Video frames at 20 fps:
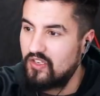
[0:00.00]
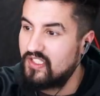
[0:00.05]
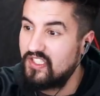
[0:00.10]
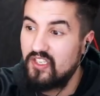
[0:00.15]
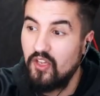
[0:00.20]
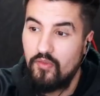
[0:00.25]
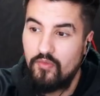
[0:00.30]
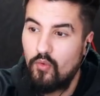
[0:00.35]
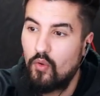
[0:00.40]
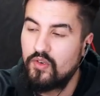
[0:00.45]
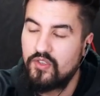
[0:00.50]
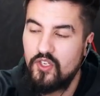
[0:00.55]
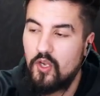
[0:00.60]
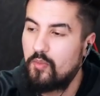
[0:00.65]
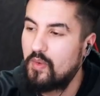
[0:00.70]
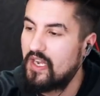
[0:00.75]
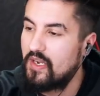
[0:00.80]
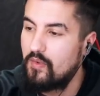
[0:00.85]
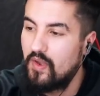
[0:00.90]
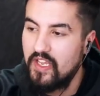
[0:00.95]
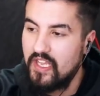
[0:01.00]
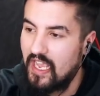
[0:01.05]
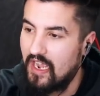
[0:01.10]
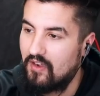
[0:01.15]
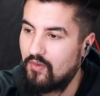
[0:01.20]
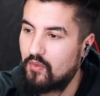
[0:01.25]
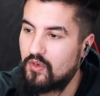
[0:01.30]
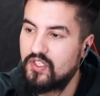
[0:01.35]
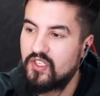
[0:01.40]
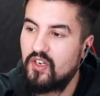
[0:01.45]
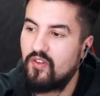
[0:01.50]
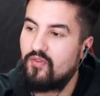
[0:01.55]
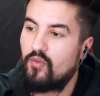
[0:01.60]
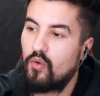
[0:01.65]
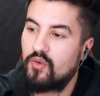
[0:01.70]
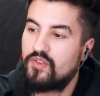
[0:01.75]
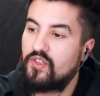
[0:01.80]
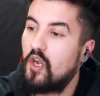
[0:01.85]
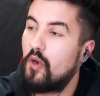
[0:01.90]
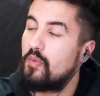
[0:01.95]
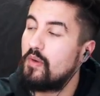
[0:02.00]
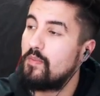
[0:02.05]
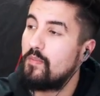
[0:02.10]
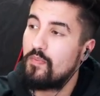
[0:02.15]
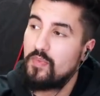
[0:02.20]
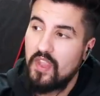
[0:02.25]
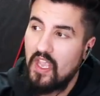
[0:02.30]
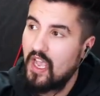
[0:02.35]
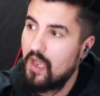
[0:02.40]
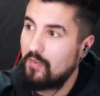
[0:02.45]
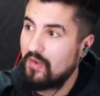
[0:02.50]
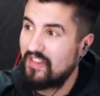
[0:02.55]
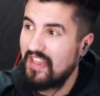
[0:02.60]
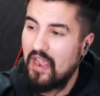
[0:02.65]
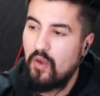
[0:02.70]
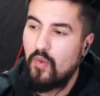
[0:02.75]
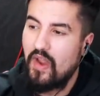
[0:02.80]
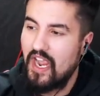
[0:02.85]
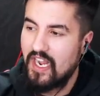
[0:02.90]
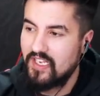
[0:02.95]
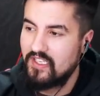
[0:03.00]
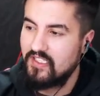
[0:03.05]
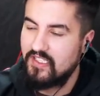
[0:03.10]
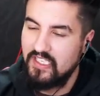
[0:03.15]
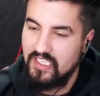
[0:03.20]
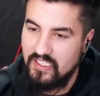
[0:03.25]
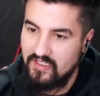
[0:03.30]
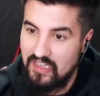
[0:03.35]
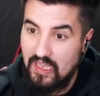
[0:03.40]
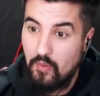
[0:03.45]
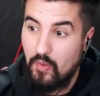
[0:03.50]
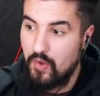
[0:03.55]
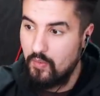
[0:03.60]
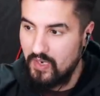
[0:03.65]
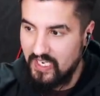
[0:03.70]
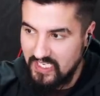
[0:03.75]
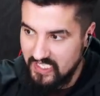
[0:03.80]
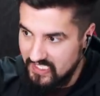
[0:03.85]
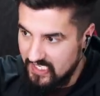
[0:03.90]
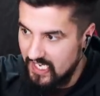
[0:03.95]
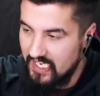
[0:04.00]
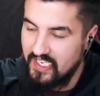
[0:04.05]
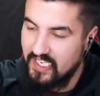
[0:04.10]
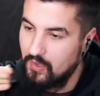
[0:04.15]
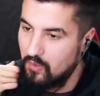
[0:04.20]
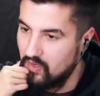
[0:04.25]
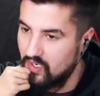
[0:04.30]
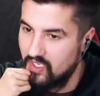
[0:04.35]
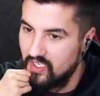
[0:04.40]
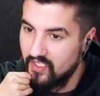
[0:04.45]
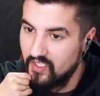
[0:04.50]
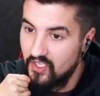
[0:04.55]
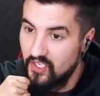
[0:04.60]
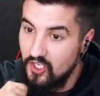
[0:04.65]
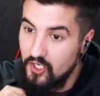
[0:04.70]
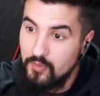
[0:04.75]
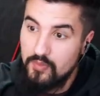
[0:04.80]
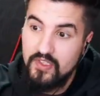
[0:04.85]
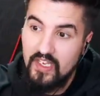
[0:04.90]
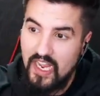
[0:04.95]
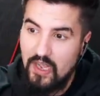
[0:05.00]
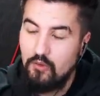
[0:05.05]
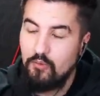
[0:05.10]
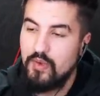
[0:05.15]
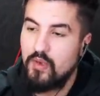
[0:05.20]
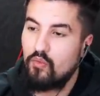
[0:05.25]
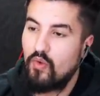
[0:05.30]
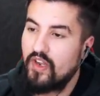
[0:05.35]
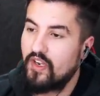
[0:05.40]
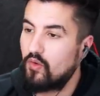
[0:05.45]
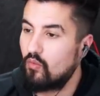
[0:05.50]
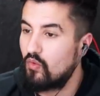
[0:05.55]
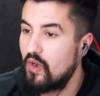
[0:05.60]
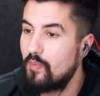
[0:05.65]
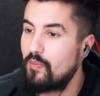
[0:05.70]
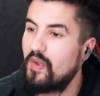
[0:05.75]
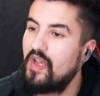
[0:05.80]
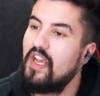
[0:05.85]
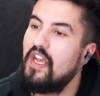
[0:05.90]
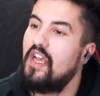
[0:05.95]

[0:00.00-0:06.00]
still force it open anyway. Yeah, we're just gonna force it open. That way I can see. That way we can detonate one of these cubes and we'll be ready to rip.